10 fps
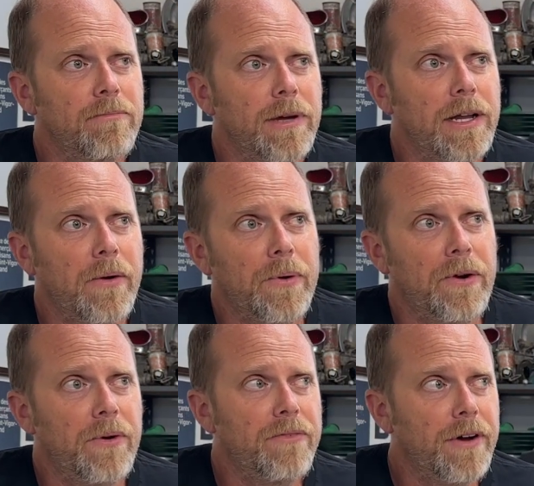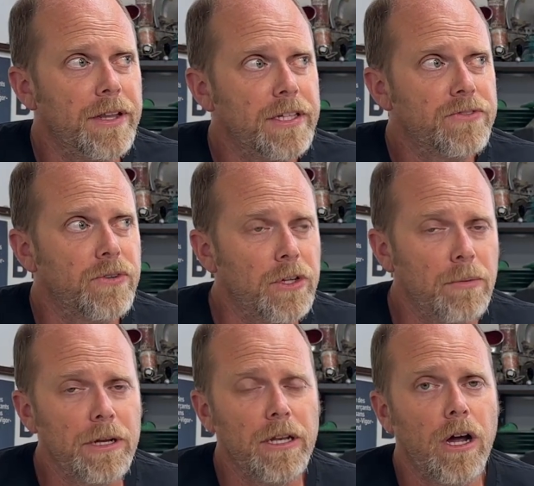but I wanted to riff on this for a little
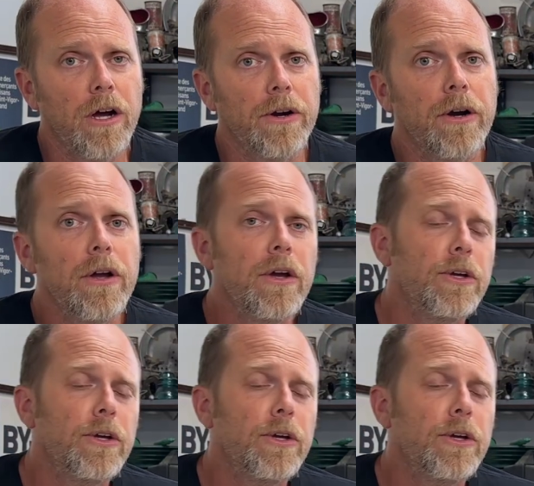bit longer.